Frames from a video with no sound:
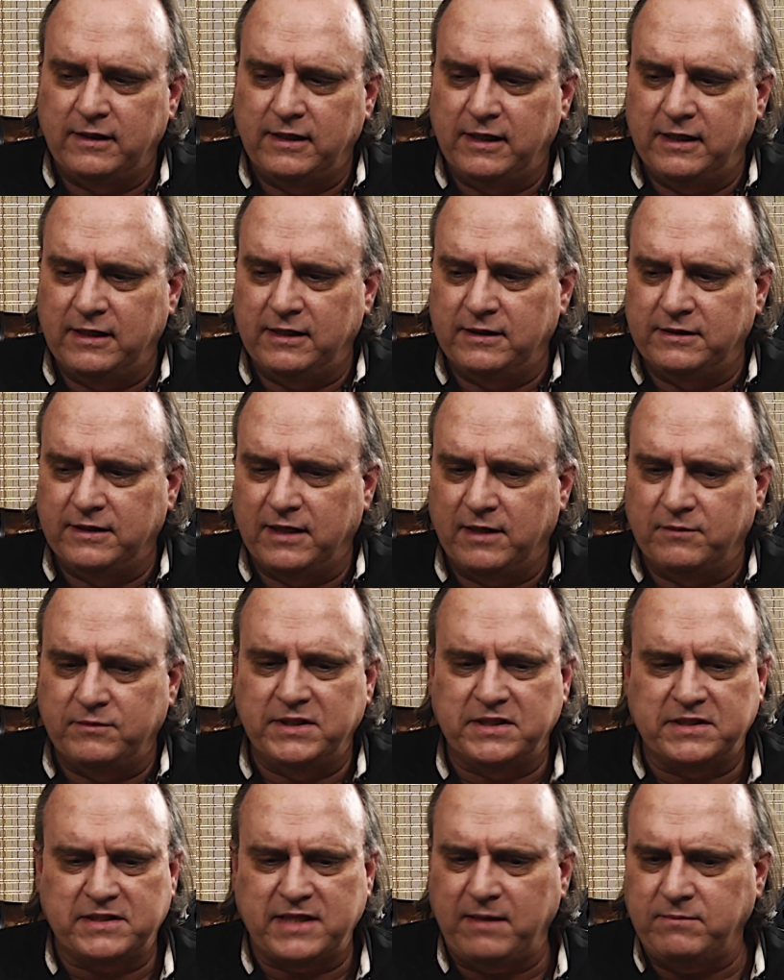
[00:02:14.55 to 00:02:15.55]
And
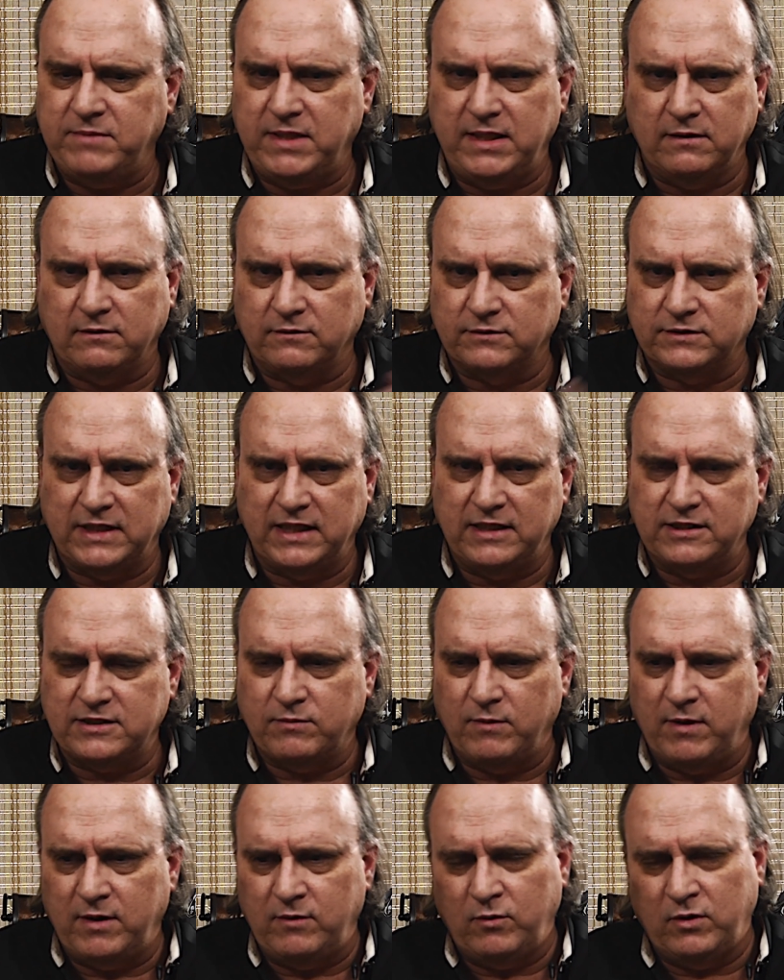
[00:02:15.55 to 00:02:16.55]
the same deal. Send
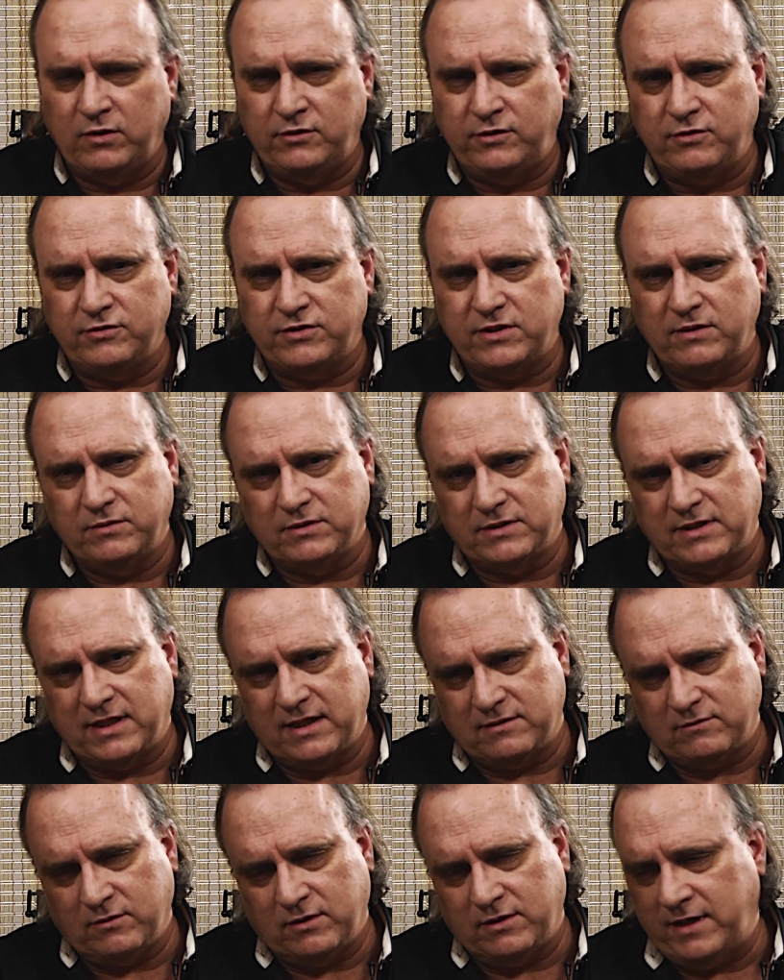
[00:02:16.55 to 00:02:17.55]
us one, we'll use it, we'll
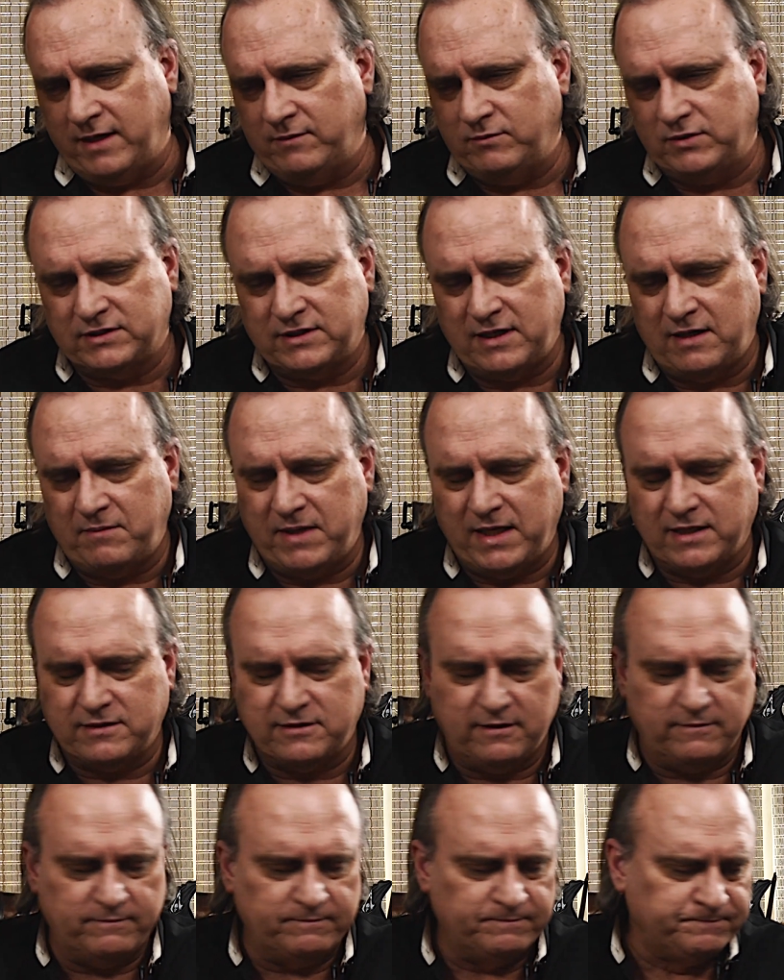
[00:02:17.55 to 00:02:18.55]
test, and we'll send it back
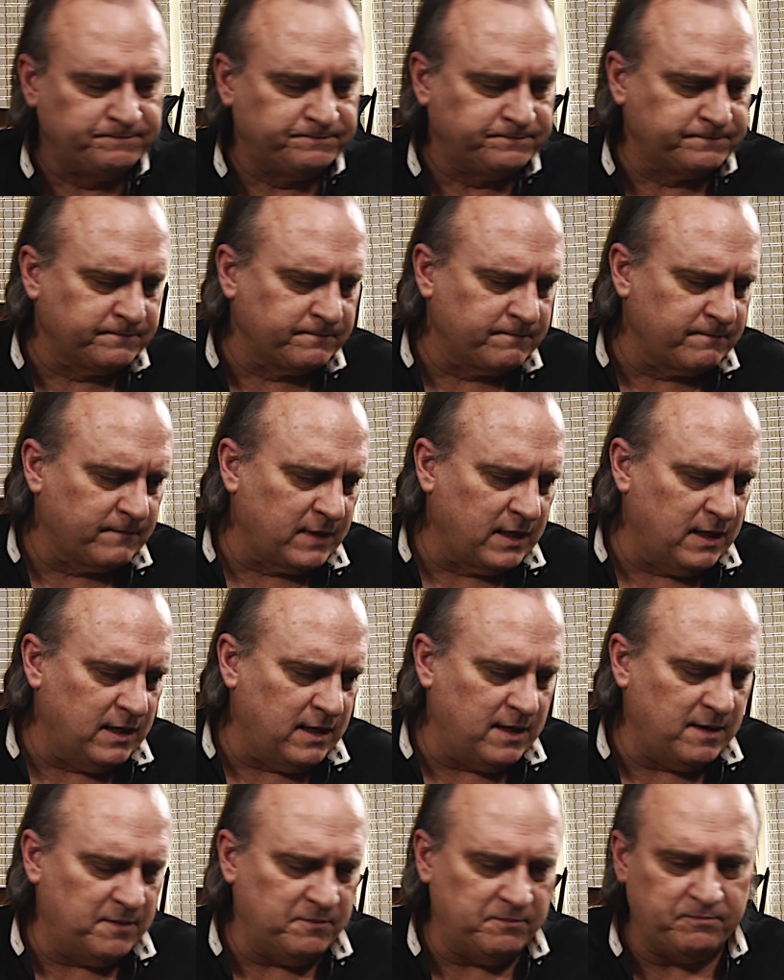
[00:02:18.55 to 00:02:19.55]
to you.
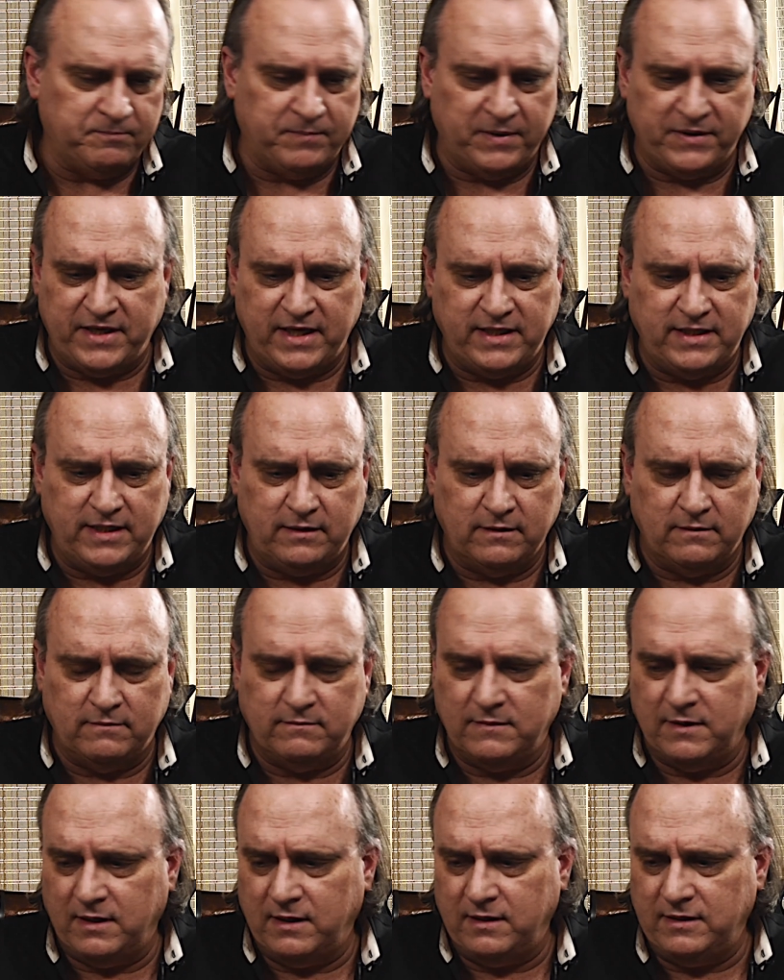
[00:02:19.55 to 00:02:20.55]
But they
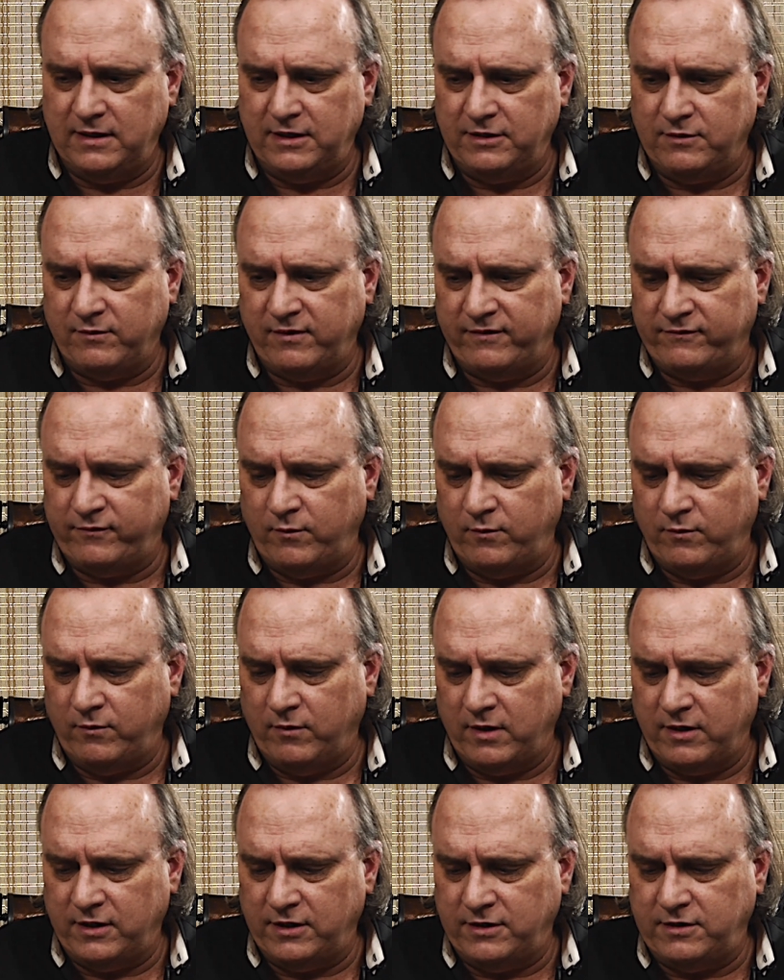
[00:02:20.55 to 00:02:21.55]
didn't. Neither one
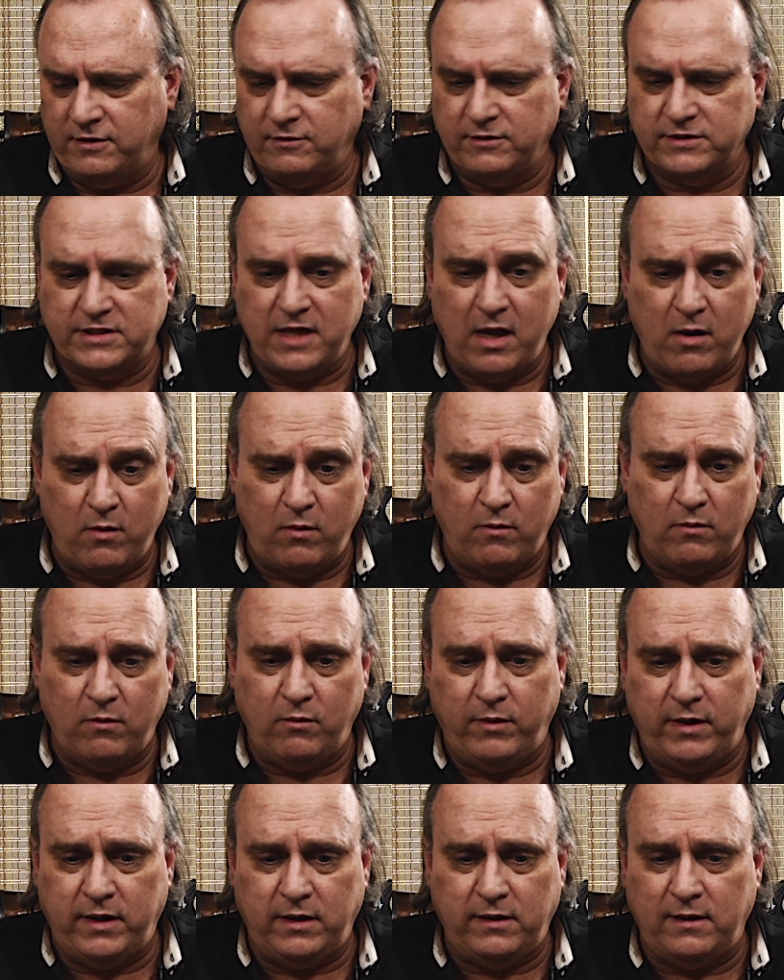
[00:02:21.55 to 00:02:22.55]
wanted to do it. So
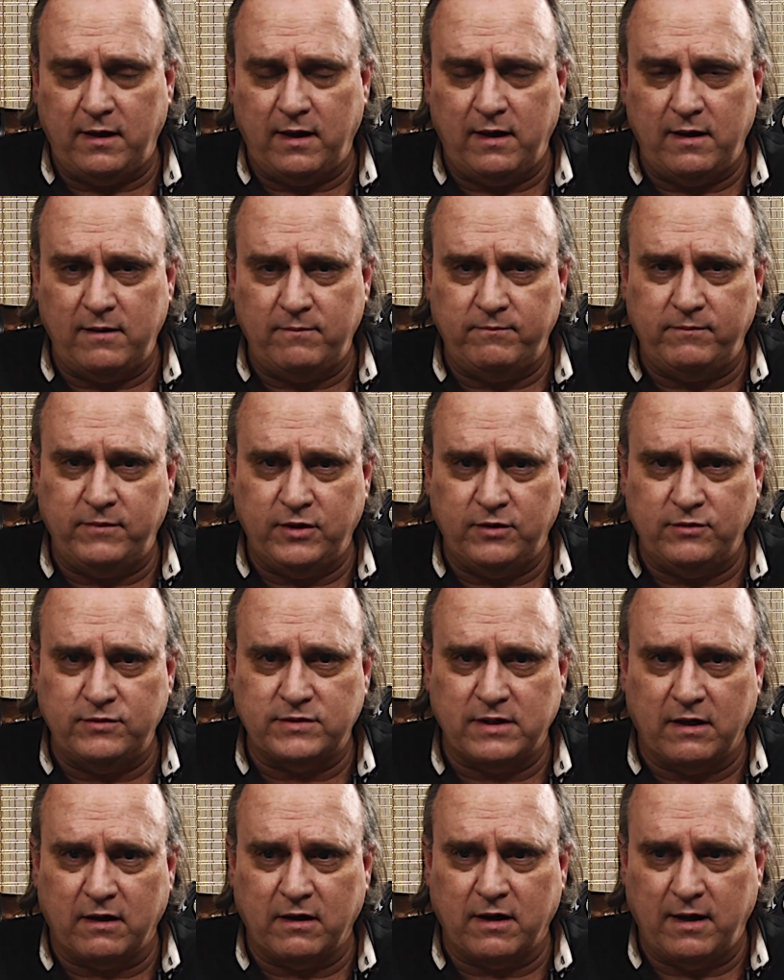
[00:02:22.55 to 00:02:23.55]
we
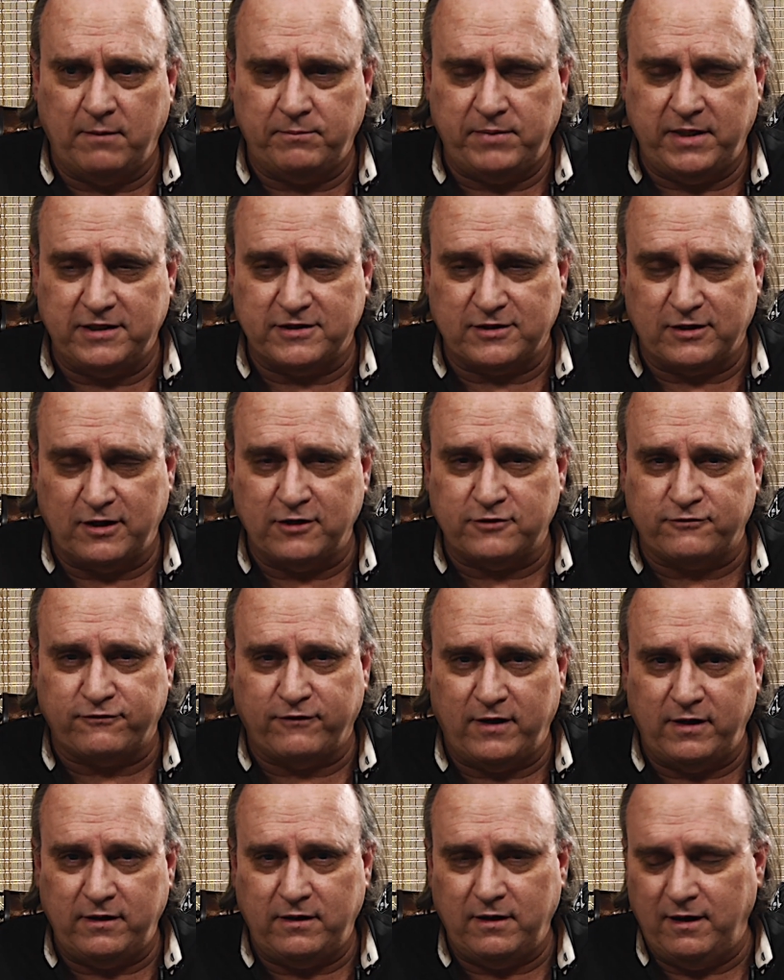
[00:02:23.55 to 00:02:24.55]
used our company slush
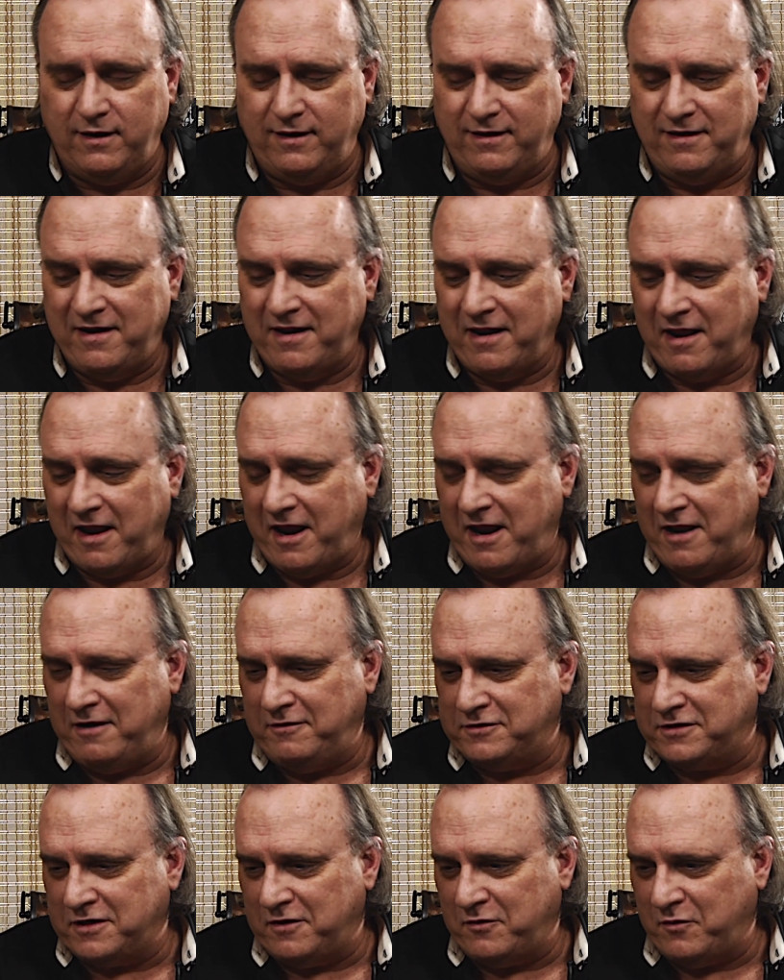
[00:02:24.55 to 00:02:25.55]
fund
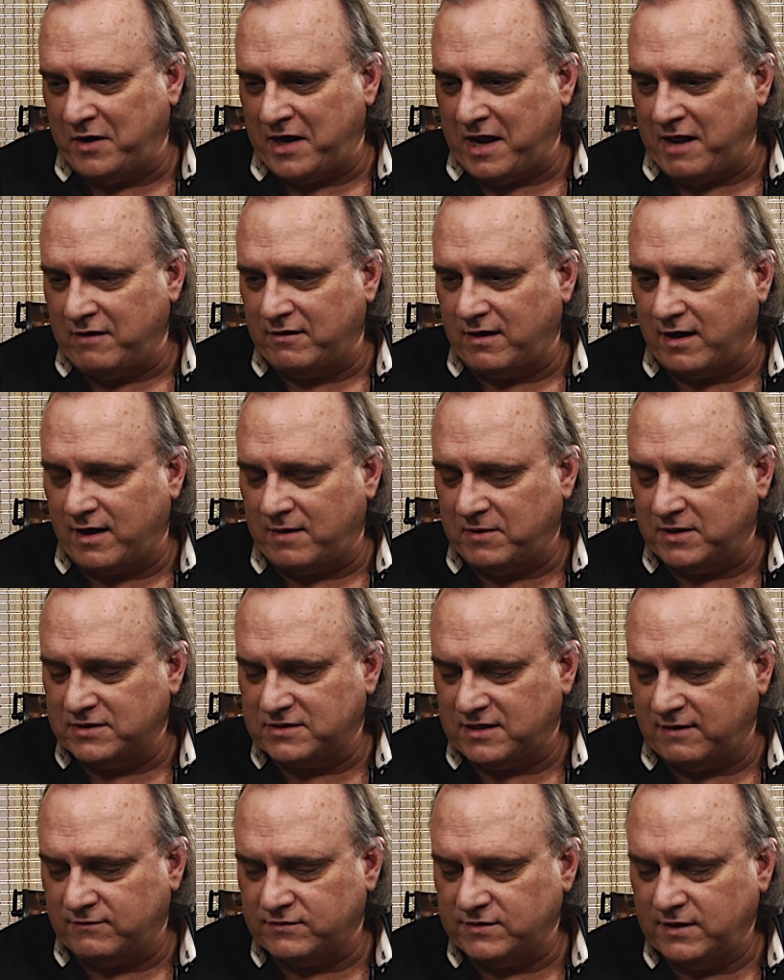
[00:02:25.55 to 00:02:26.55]
and went out and got them
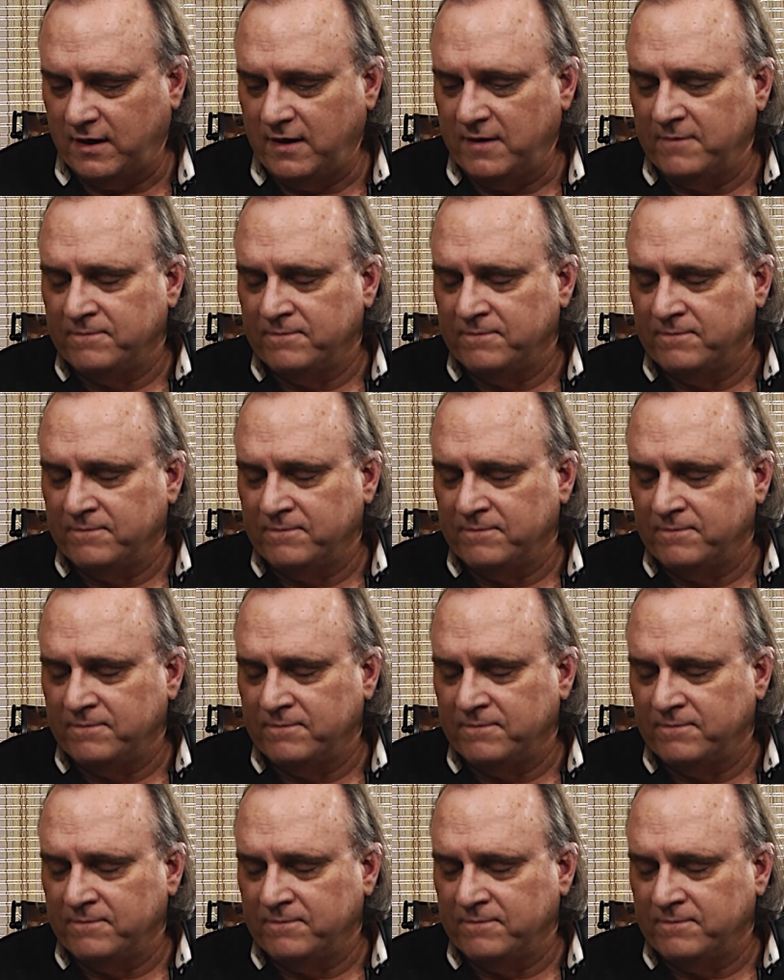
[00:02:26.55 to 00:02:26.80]
ourselves.